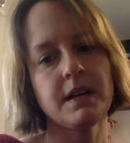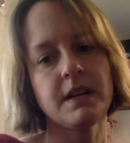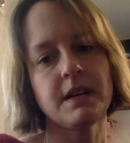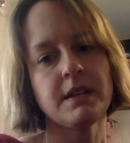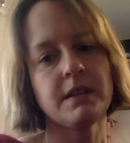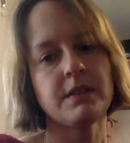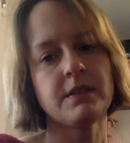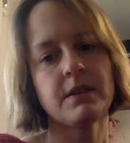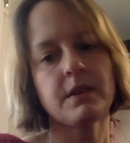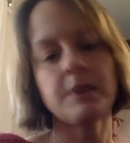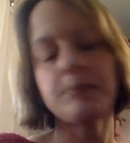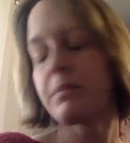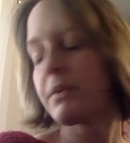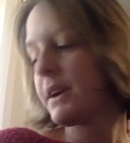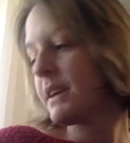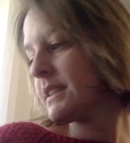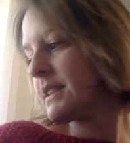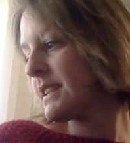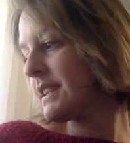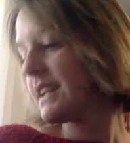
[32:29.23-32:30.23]
These are
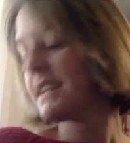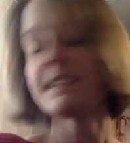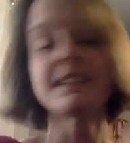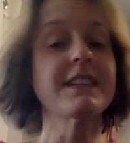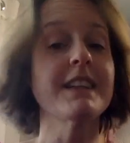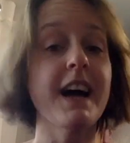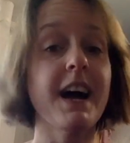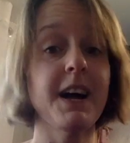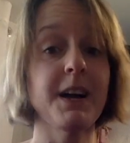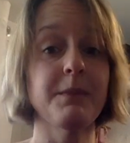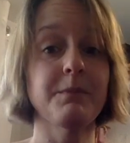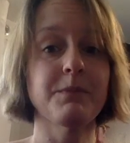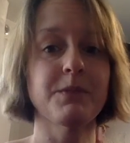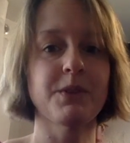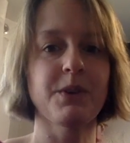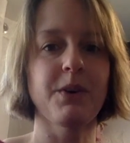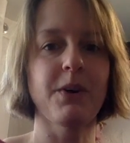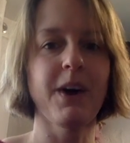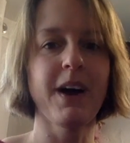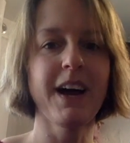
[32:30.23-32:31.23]
unprecedented times,
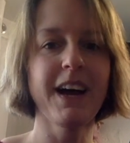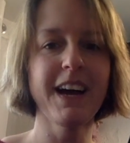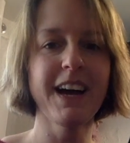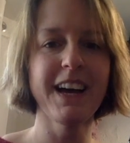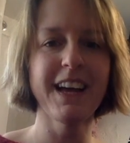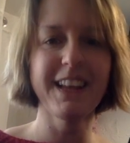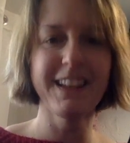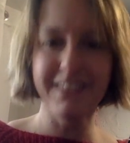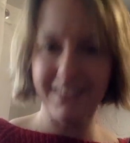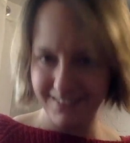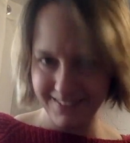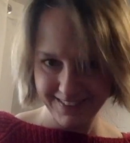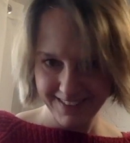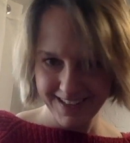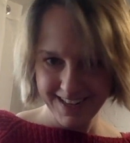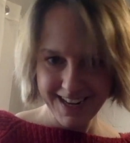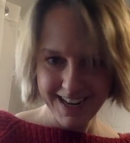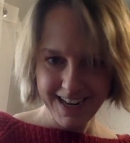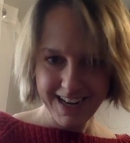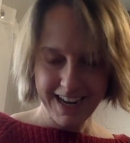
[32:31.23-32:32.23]
so
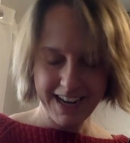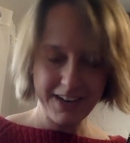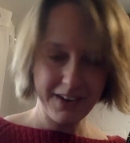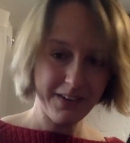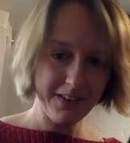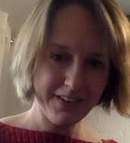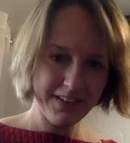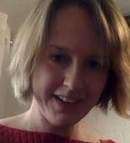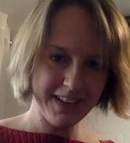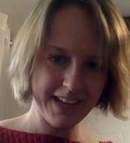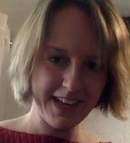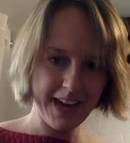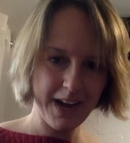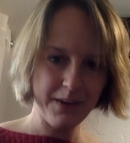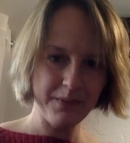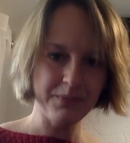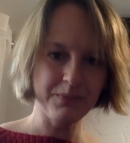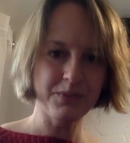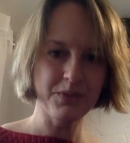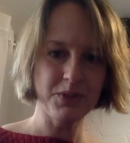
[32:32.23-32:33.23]
I don't really
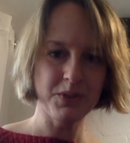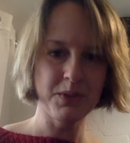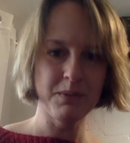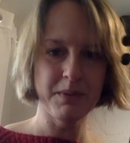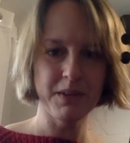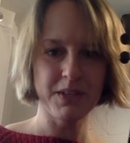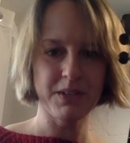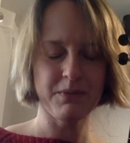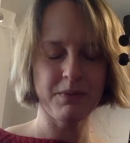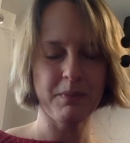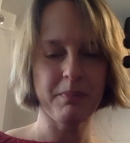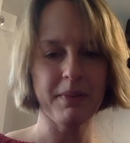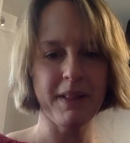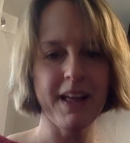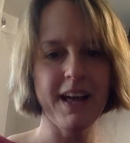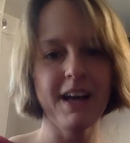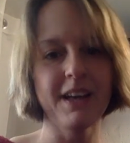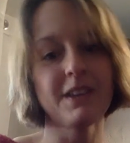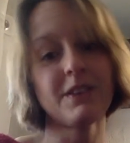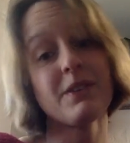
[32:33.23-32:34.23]
have too much of a
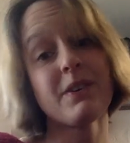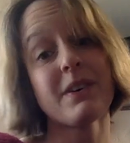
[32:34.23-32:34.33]
plan,